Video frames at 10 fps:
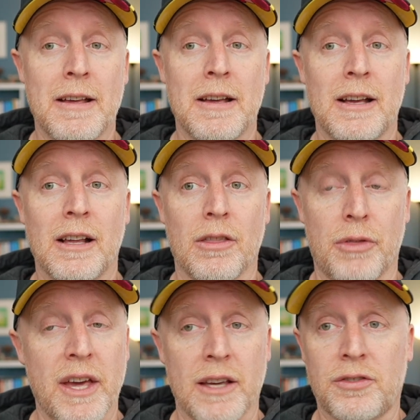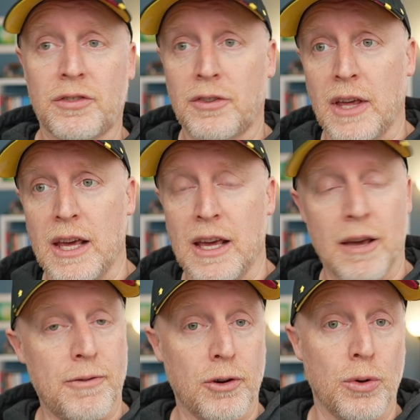This, if
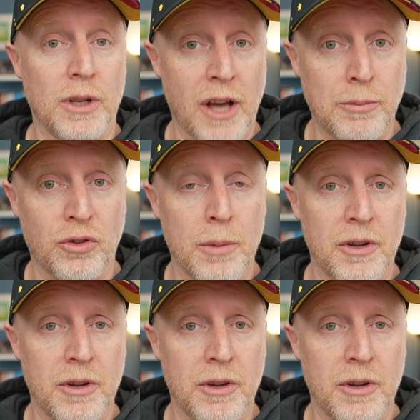you're doing TypeScript,